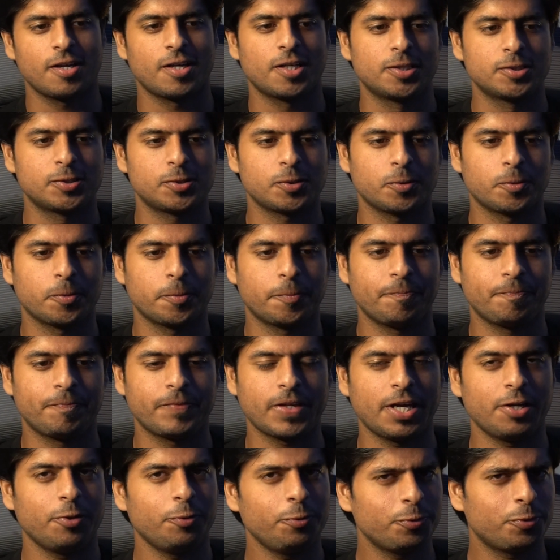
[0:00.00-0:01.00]
So
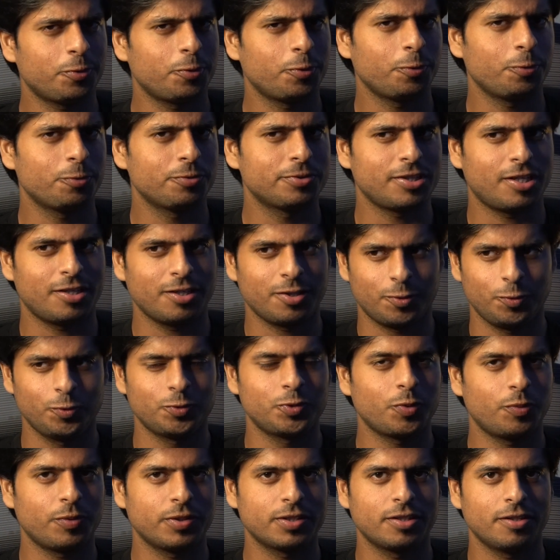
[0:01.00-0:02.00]
I know those are
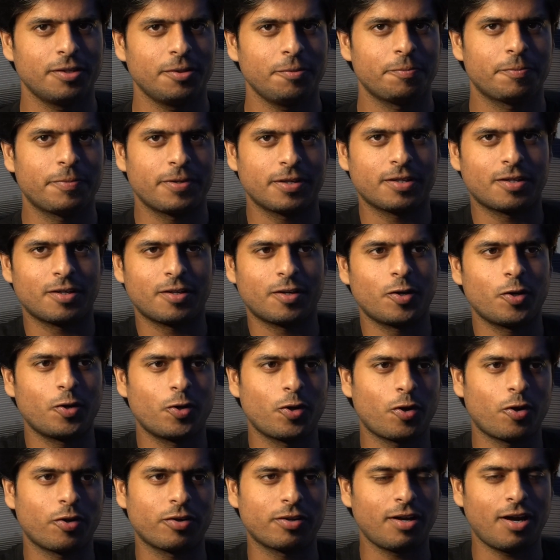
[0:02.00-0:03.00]
used over there, but
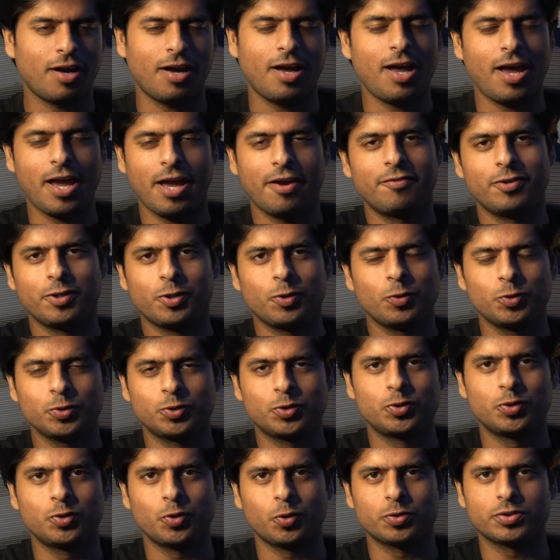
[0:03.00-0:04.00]
not I haven't
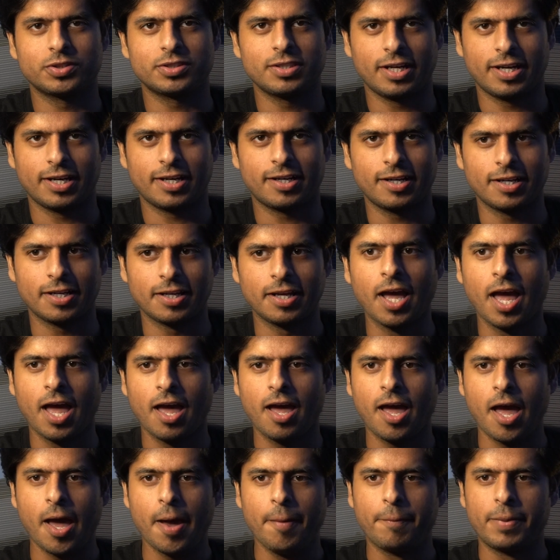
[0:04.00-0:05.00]
used those directly.
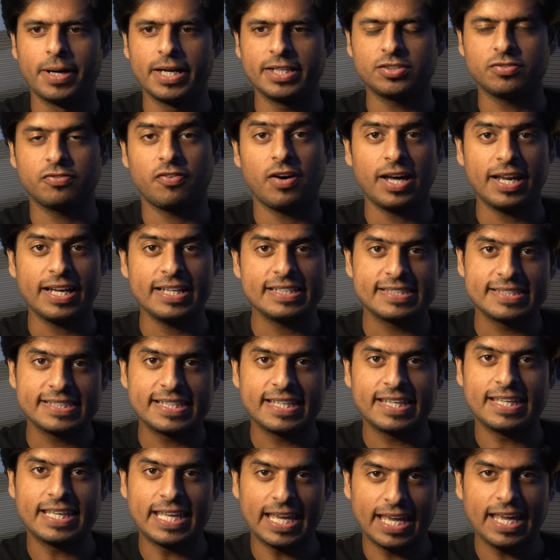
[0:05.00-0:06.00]
But as far as
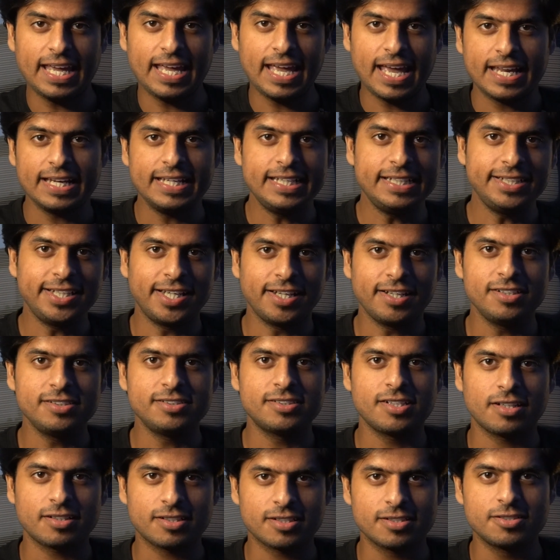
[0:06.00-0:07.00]
K-ary
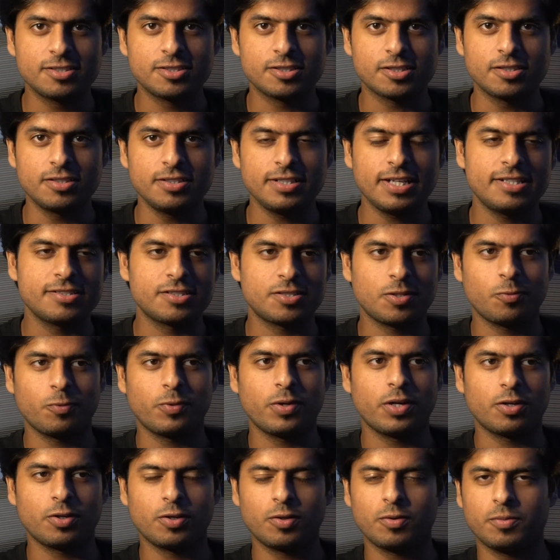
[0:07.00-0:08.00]
trees are concerned, as in
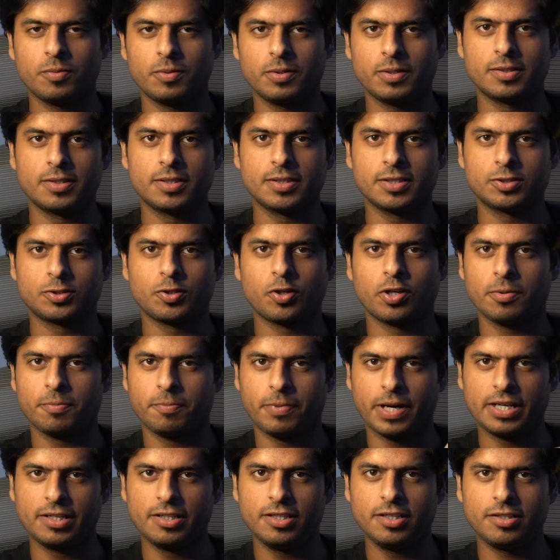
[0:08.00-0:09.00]
where uh, it's not a
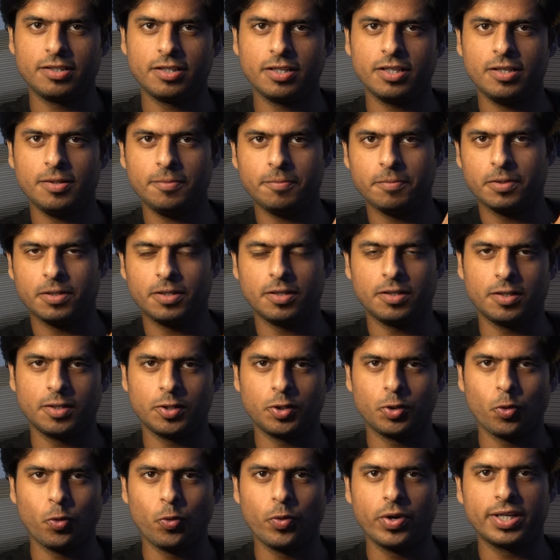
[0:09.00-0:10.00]
binary tree, a
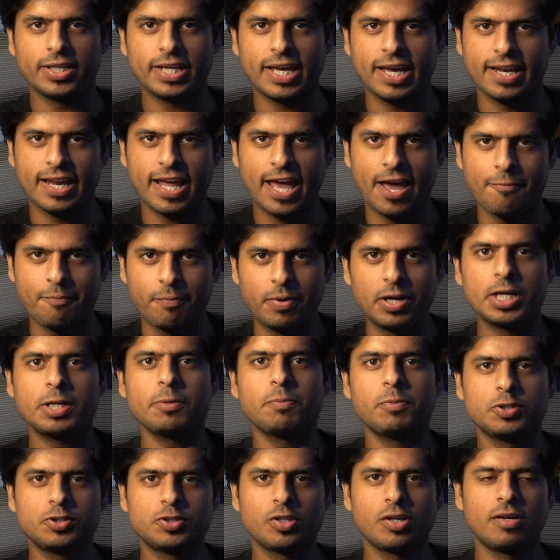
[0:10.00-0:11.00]
node can have
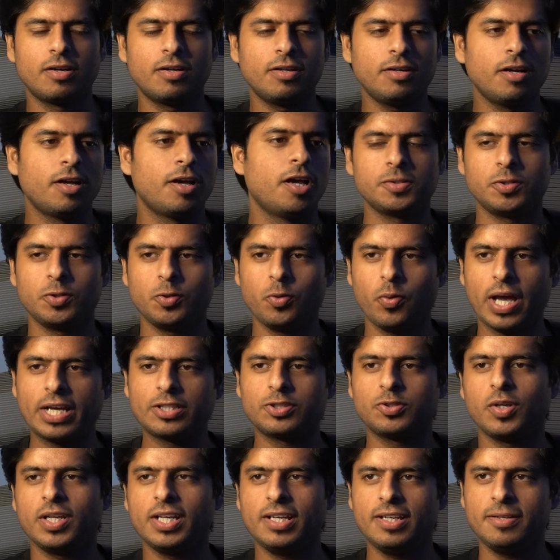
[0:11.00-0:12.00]
multiple children, you
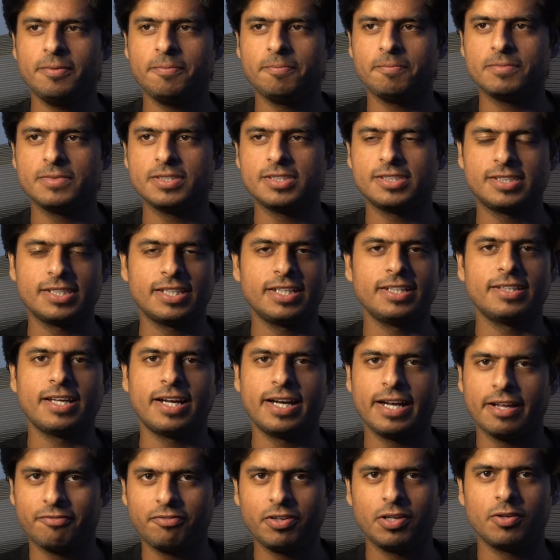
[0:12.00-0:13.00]
actually see
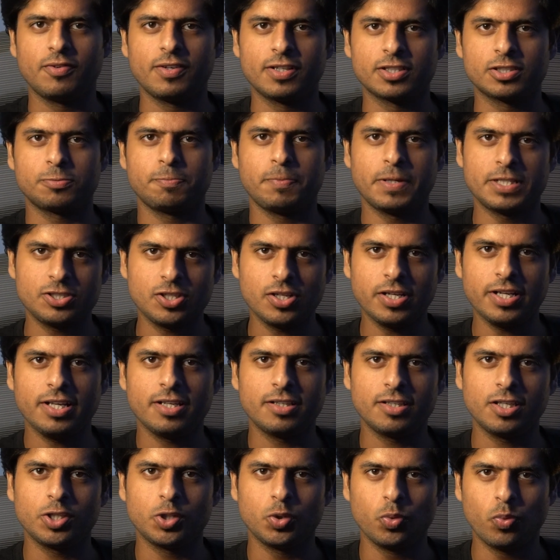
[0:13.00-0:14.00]
that everywhere, especially
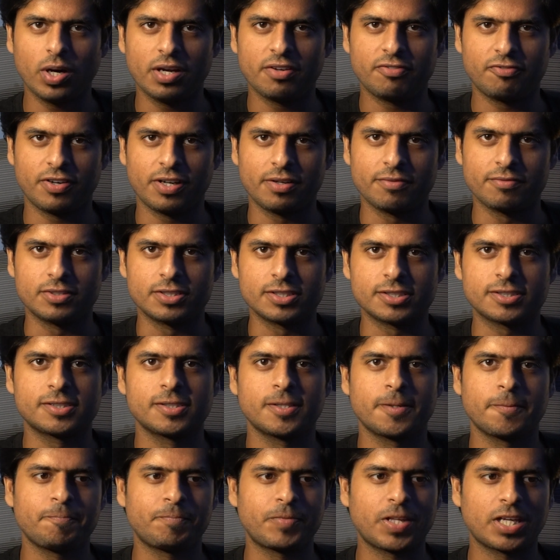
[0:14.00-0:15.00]
in the U I frameworks.
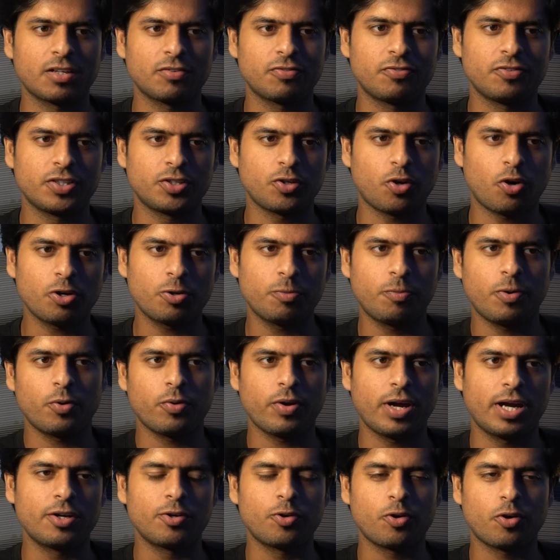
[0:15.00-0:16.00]
Like if we talk
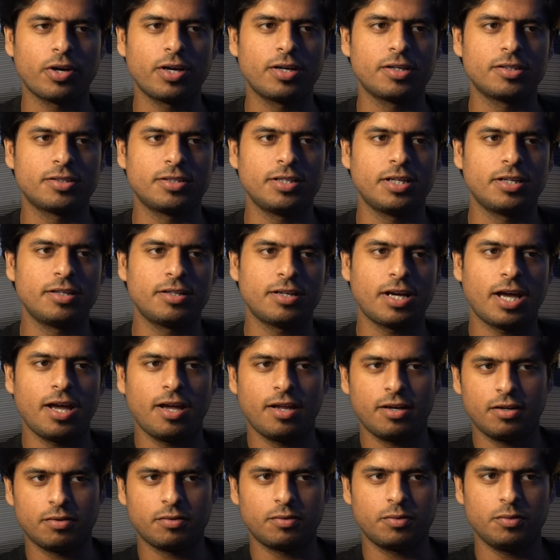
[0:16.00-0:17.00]
about Android, the
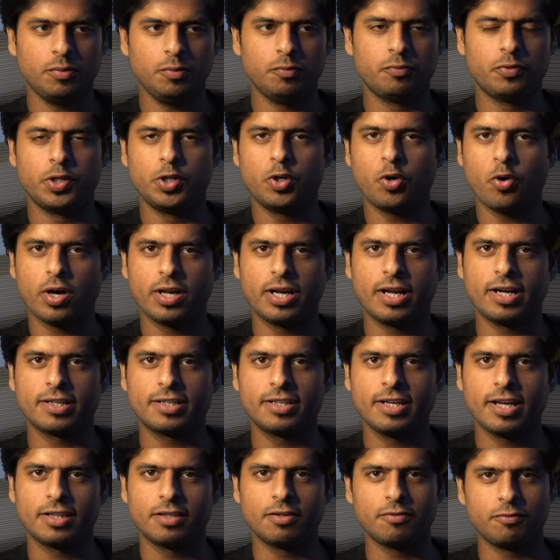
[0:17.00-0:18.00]
entire window
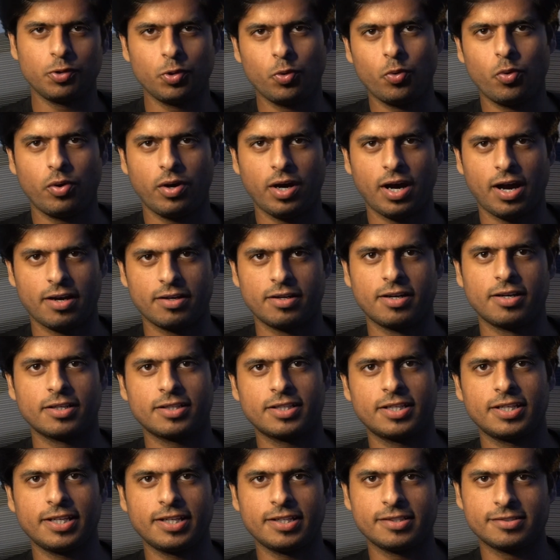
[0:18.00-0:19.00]
hierarchy and the view
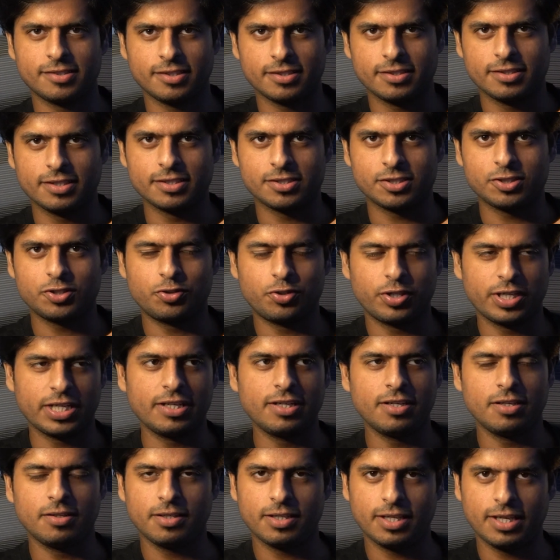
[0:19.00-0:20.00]
hierarchy is in this
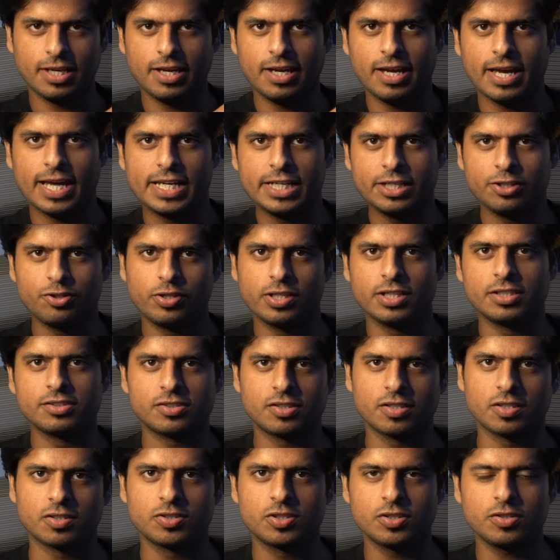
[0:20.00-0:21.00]
tree, K-ary tree
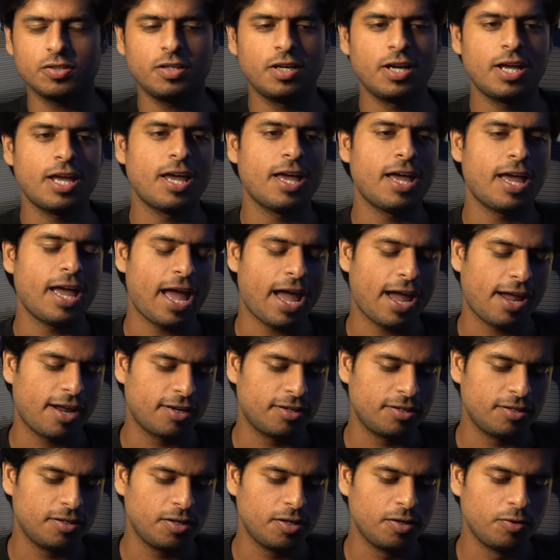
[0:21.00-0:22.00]
structure,
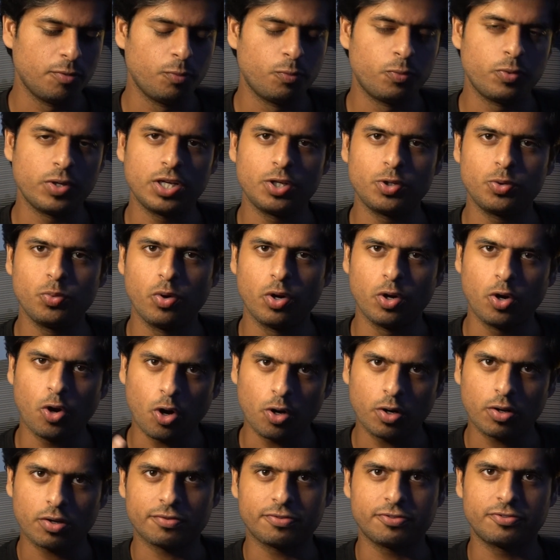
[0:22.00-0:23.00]
and we do a
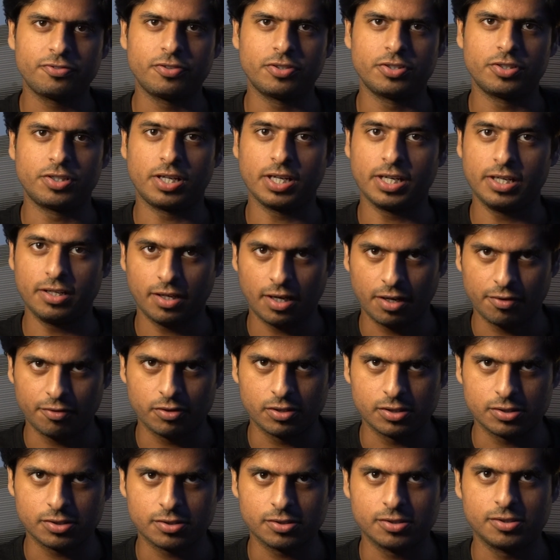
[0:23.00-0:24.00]
lot of uh, tree
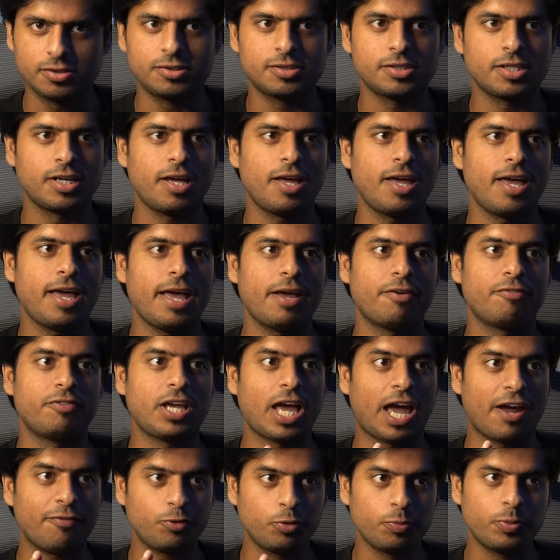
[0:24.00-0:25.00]
traversals.
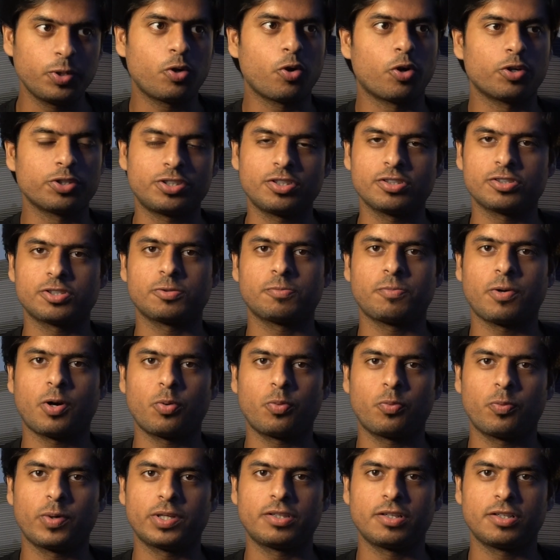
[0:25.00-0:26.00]
We have to be cautious
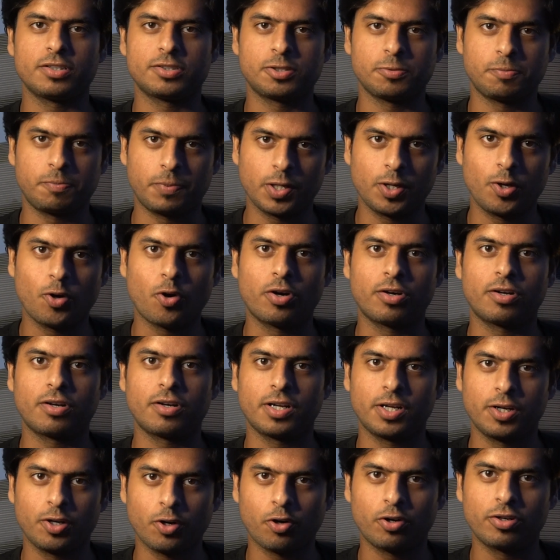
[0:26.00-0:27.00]
about whether it's a pre-order,
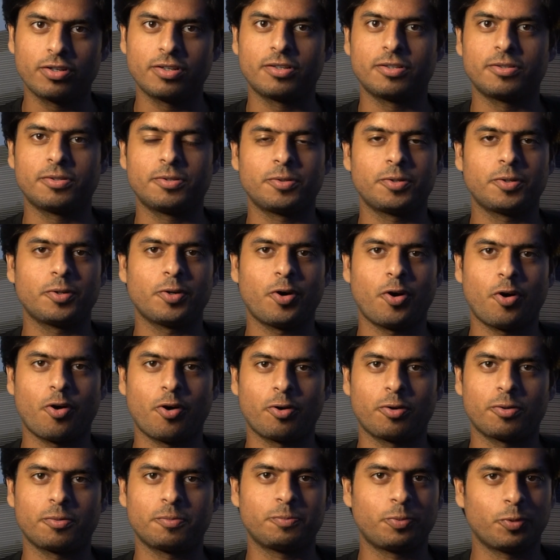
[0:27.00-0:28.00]
in-order,
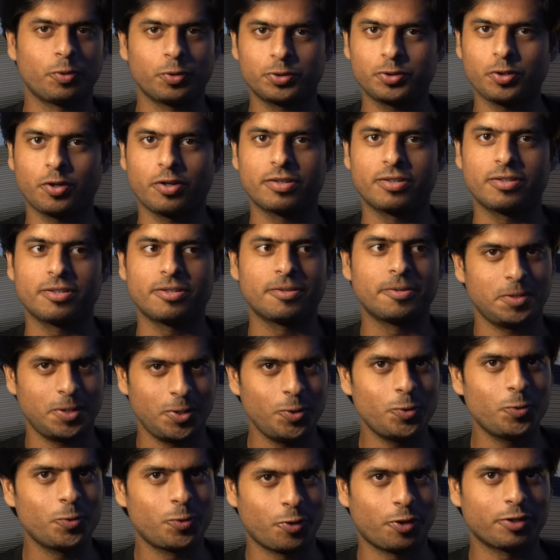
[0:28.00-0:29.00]
or post-order.
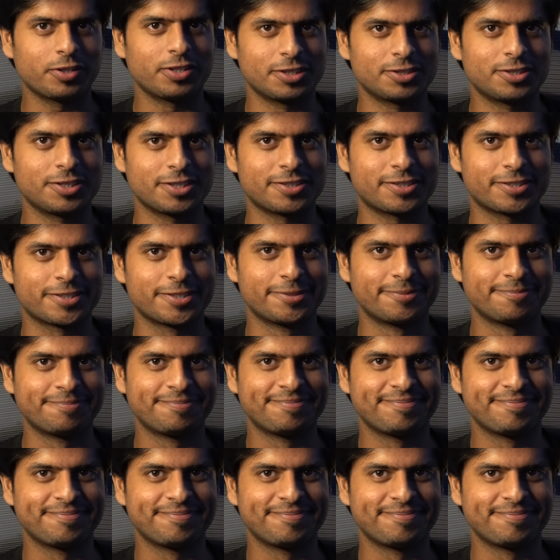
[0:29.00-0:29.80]
You got the gist.